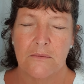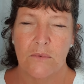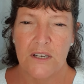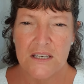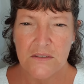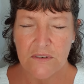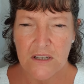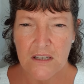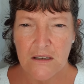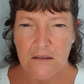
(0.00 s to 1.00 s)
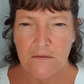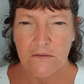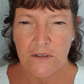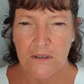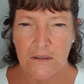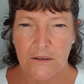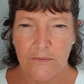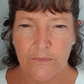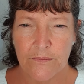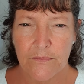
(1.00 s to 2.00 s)
Please forgive
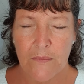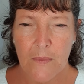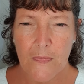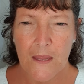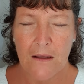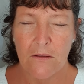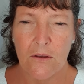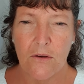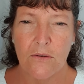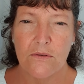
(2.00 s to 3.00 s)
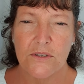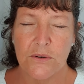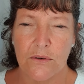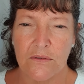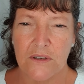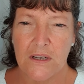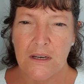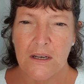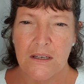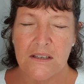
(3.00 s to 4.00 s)
and those who have
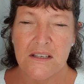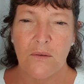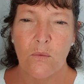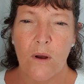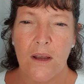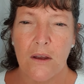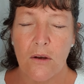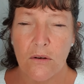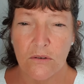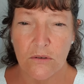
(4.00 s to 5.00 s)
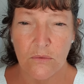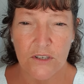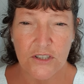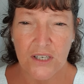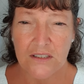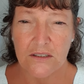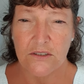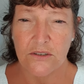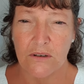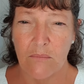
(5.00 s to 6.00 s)
in some way hurt you,
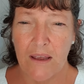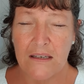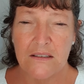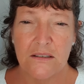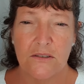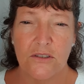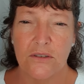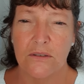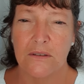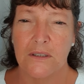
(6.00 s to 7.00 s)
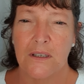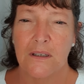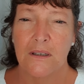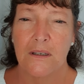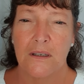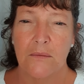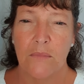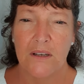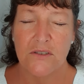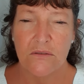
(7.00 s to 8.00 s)
rejected you, abandoned you,
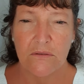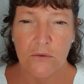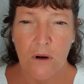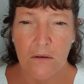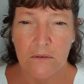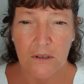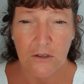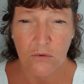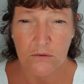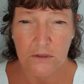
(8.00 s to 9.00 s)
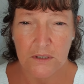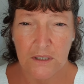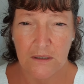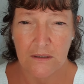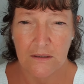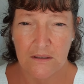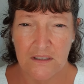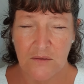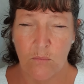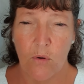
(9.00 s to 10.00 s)
made you feel overlooked,
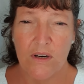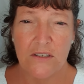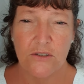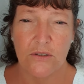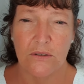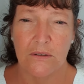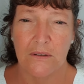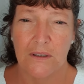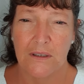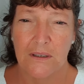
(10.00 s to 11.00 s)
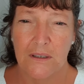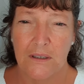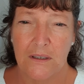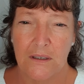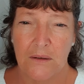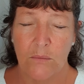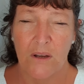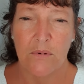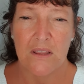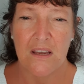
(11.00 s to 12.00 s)
disappointed you.
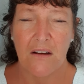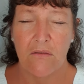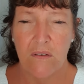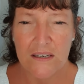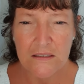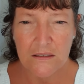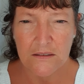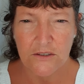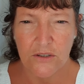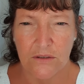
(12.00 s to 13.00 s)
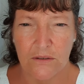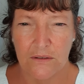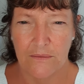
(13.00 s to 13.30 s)
Maybe they offended you,